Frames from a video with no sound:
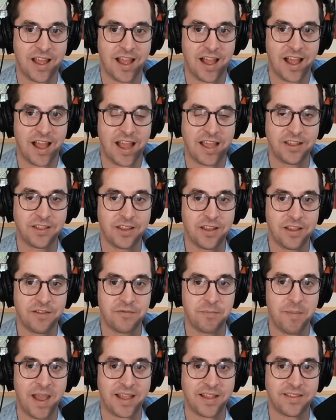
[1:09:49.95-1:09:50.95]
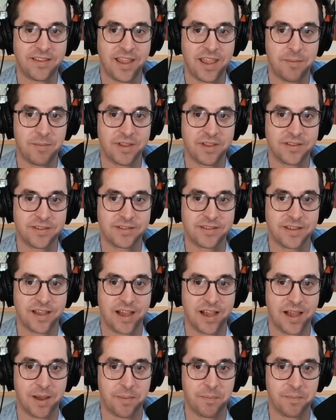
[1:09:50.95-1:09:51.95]
I loved Matt Damon's
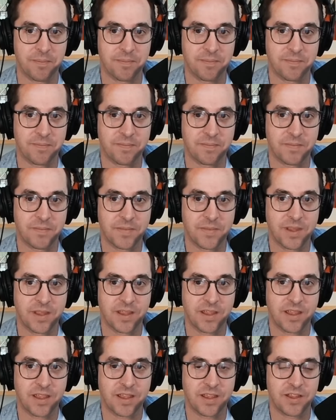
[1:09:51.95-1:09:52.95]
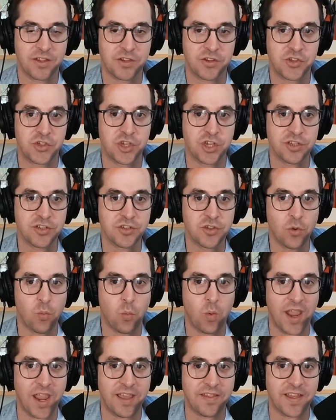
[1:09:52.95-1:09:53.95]
um, just the
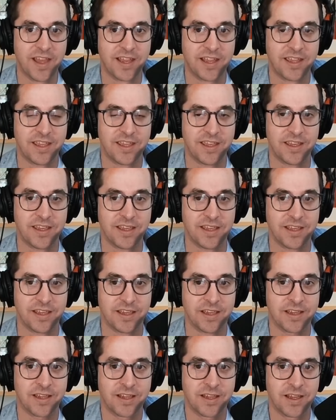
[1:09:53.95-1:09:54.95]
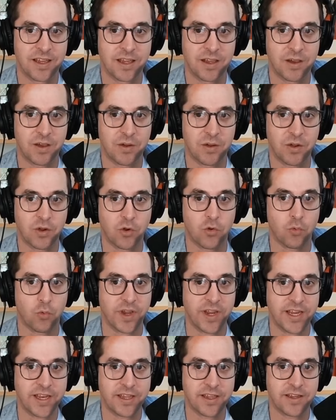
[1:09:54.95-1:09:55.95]
way that he
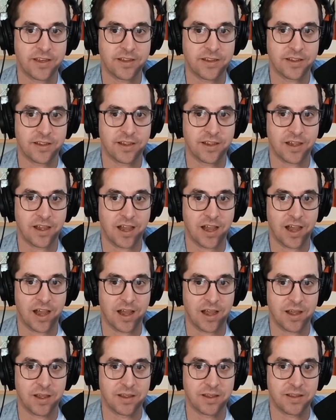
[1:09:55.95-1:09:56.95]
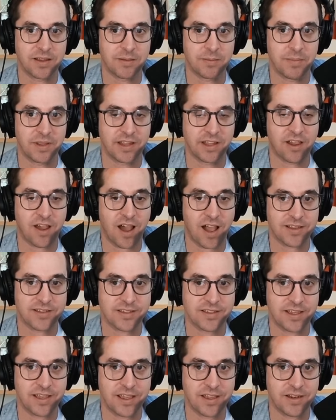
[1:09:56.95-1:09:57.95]
greeted uh, Billy
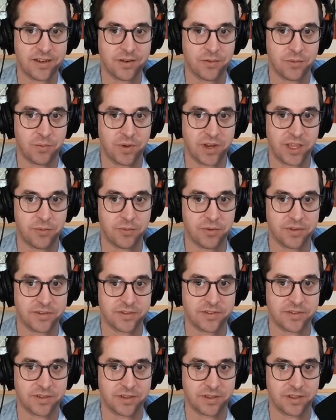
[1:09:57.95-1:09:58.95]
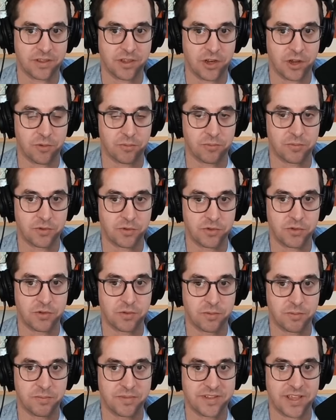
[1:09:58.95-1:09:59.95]
Costigan when he was, you know,
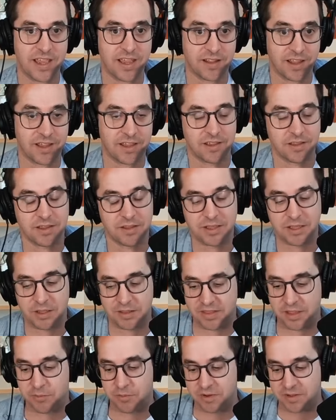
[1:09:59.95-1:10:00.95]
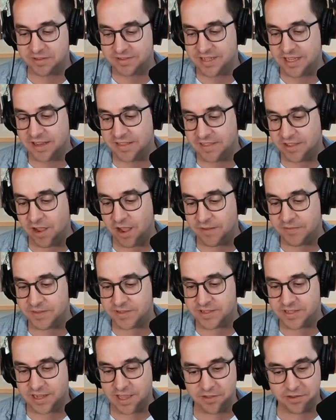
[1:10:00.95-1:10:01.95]
saying like they were sitting in the office
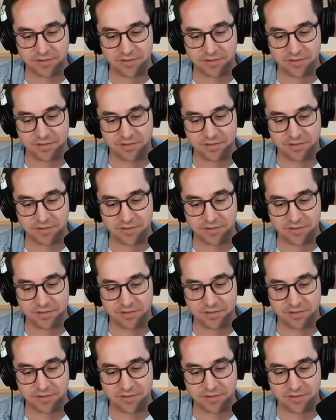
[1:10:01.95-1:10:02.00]
together.